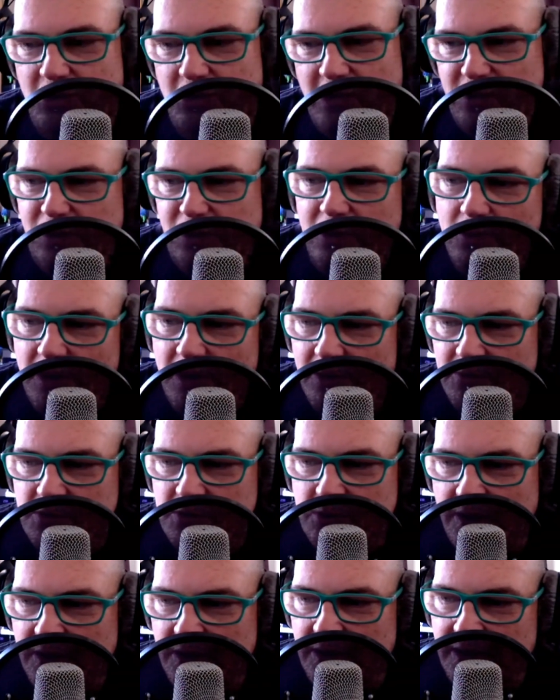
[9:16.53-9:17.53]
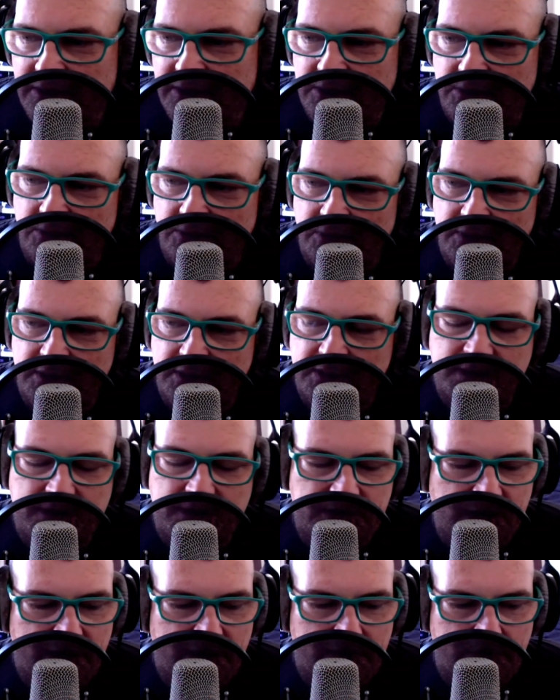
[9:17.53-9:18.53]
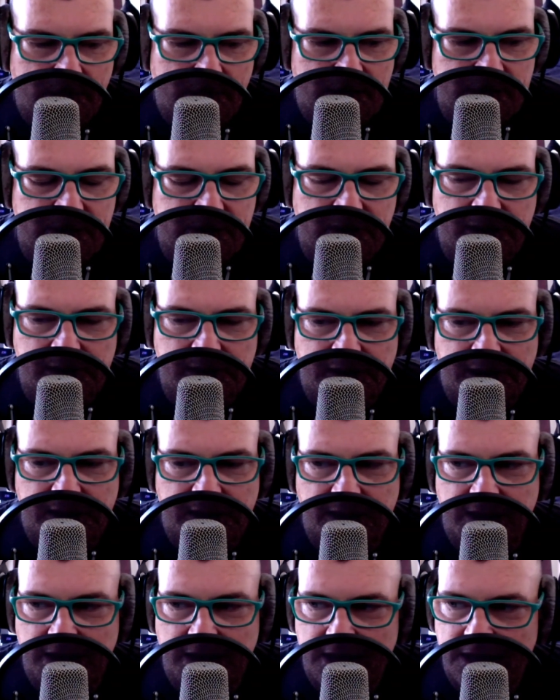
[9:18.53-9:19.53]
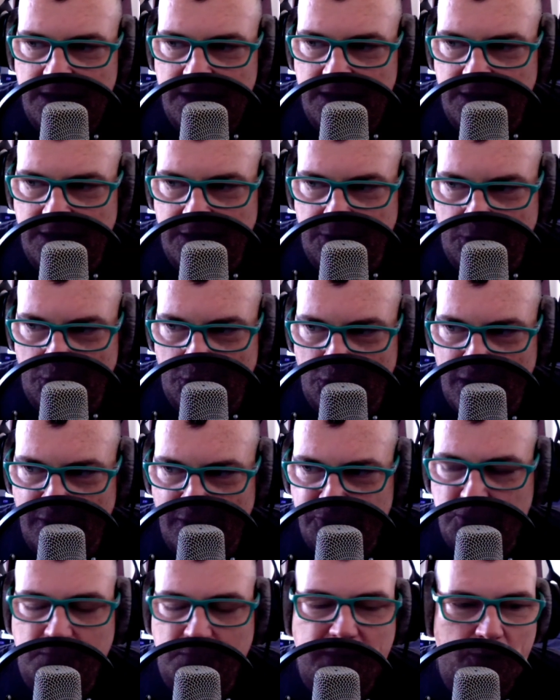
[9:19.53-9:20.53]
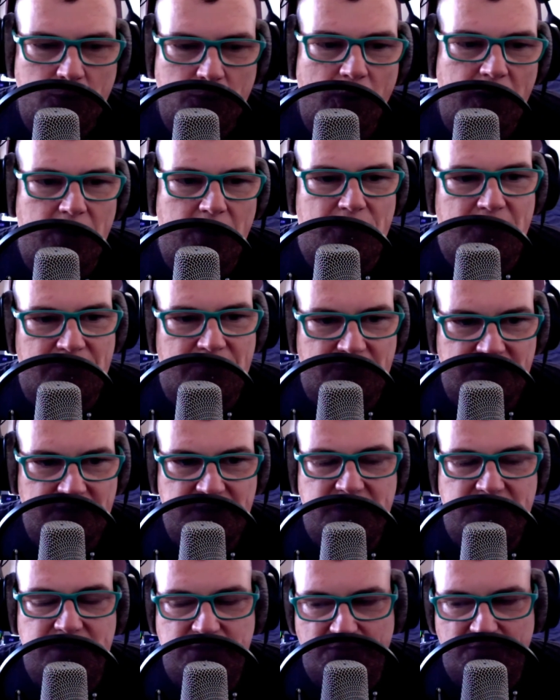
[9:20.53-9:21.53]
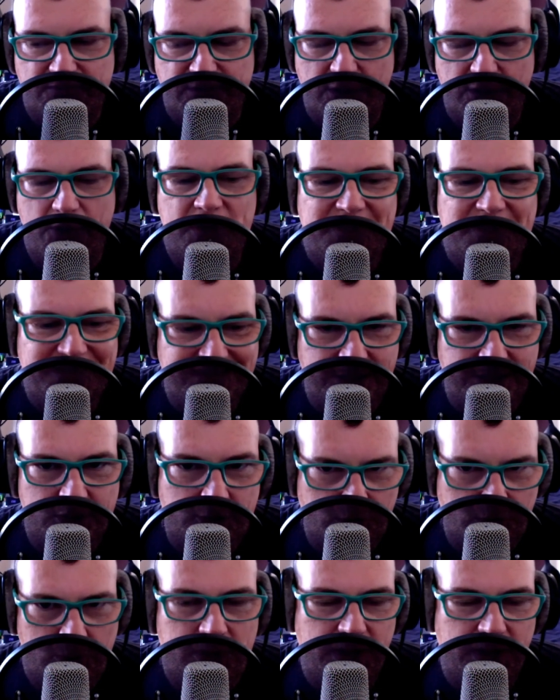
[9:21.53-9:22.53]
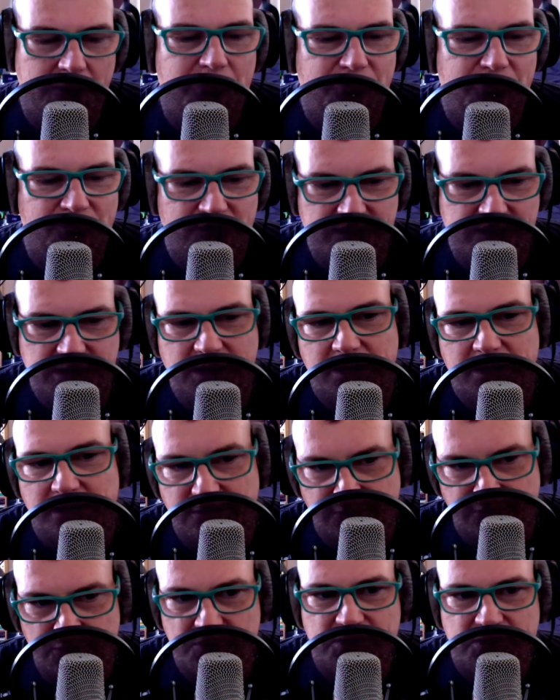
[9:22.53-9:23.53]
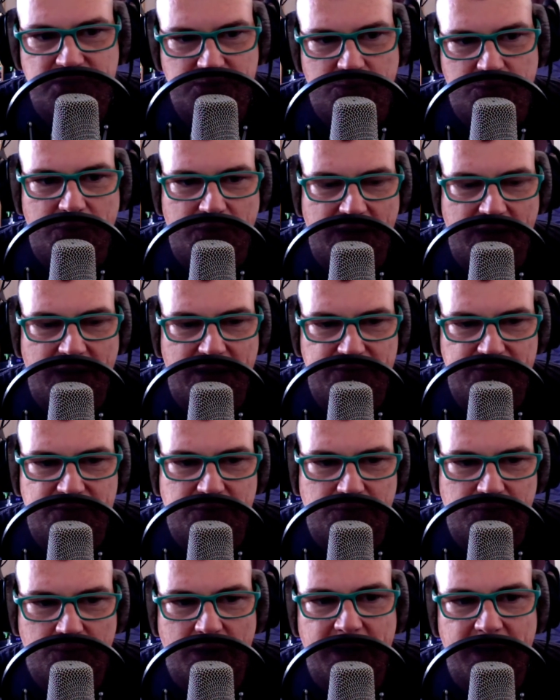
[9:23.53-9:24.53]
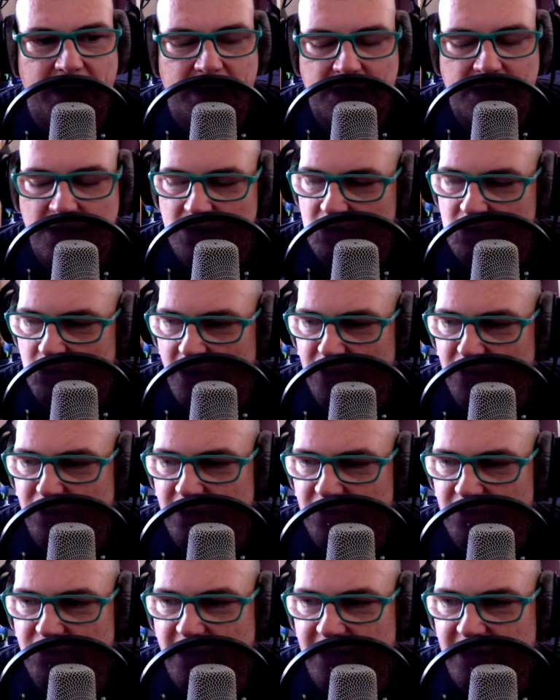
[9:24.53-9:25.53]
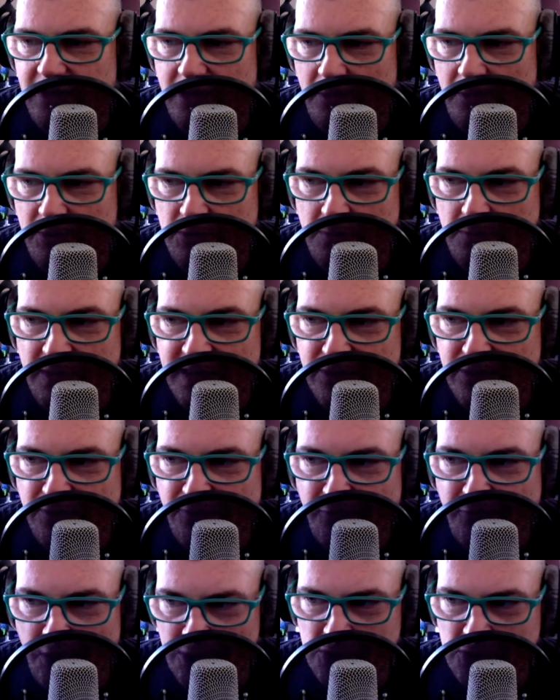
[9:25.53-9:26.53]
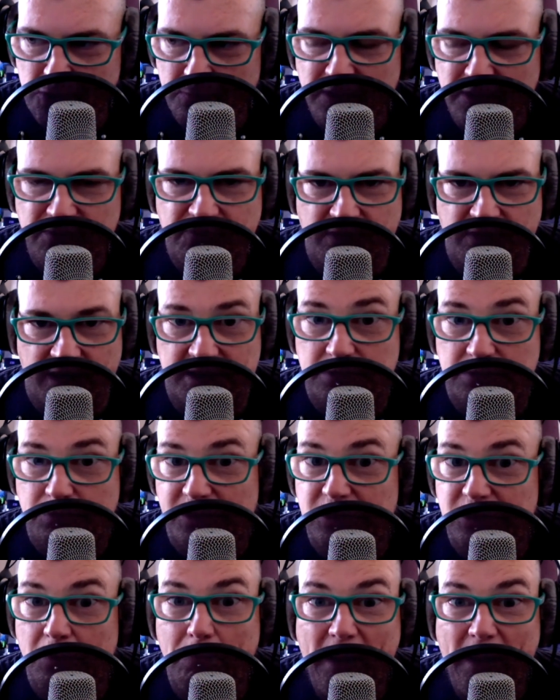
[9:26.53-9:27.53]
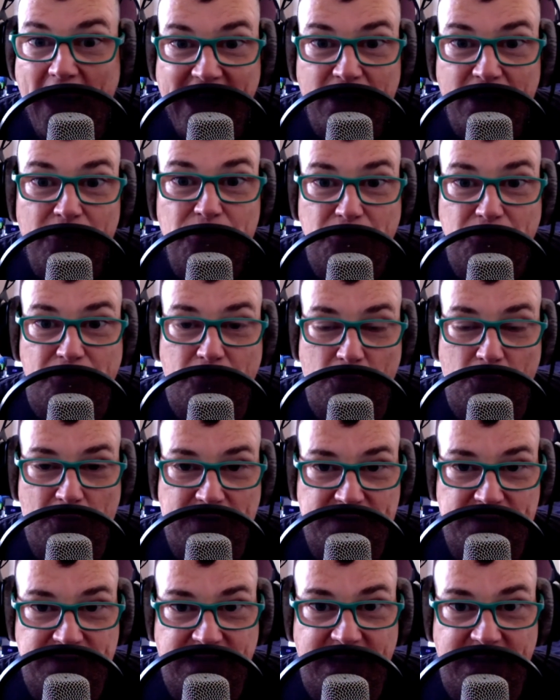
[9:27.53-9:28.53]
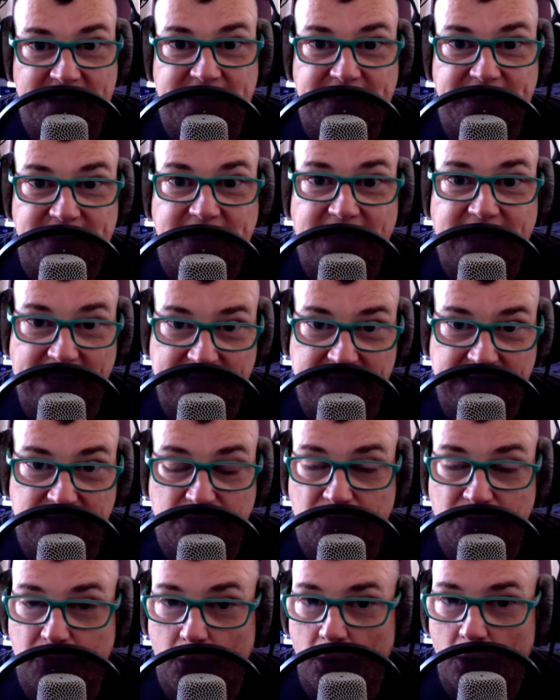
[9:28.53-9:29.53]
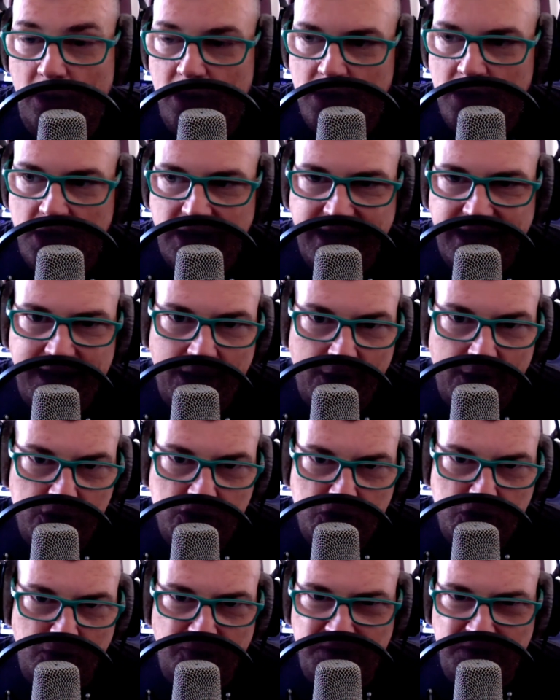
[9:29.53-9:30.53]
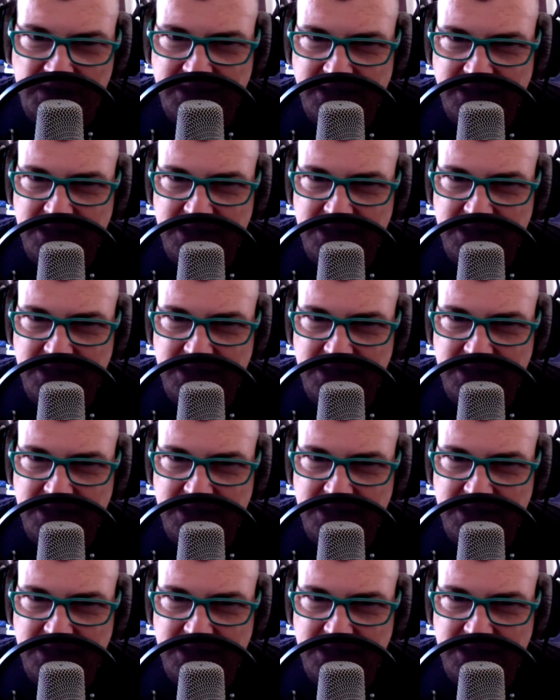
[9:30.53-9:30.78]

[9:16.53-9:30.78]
I think what I was trying to get to with this is that basically, you know, you have to be aware that this is a very secure type of Face ID versus what we have. So, right. So I think that to me, the front should be face, but the back of the phone is the ideal candidate for a large surface.